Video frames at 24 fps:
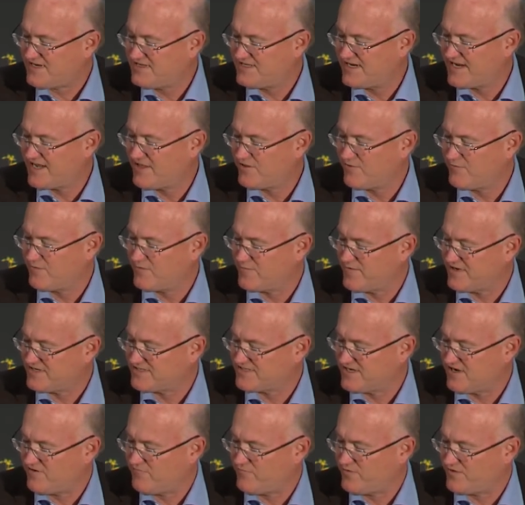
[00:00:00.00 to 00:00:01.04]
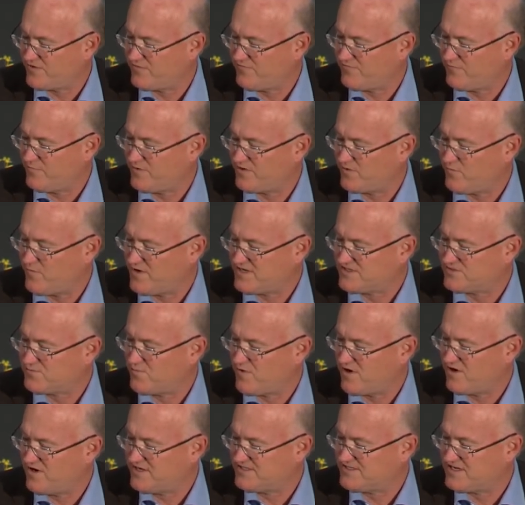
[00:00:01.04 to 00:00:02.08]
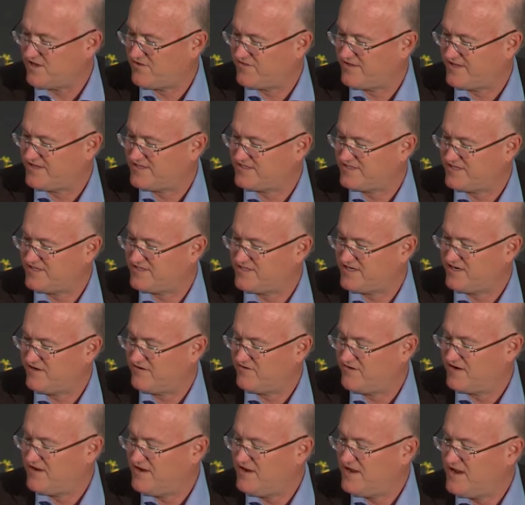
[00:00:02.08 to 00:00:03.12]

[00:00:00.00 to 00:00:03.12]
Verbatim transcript: together with myself with, with the West Wireless Health Institute.